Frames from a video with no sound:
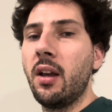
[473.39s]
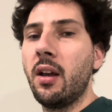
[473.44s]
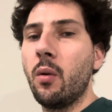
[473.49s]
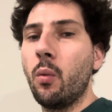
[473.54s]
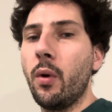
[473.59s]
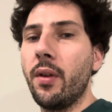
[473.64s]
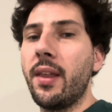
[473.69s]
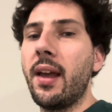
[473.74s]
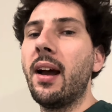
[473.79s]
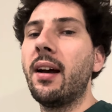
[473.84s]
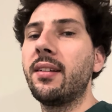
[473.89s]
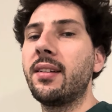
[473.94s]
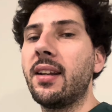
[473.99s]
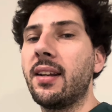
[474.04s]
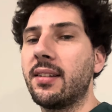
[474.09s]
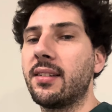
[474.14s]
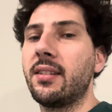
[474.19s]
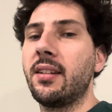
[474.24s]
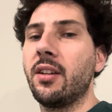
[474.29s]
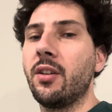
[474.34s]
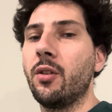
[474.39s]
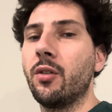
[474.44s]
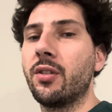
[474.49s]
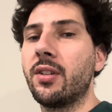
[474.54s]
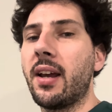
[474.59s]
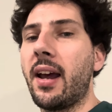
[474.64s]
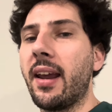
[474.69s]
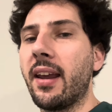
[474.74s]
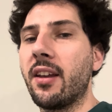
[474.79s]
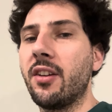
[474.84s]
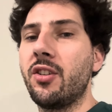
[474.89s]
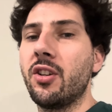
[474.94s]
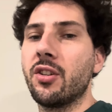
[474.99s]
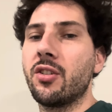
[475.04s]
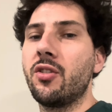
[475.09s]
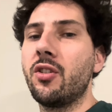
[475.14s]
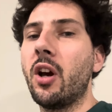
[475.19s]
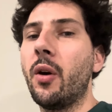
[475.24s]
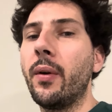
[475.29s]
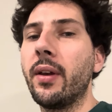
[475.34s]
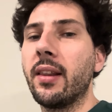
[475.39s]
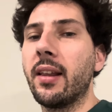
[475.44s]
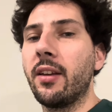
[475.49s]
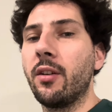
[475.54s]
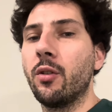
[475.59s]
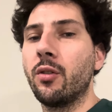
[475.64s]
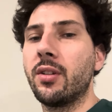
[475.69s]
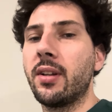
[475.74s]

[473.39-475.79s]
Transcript: without testing your tank and just knowing that your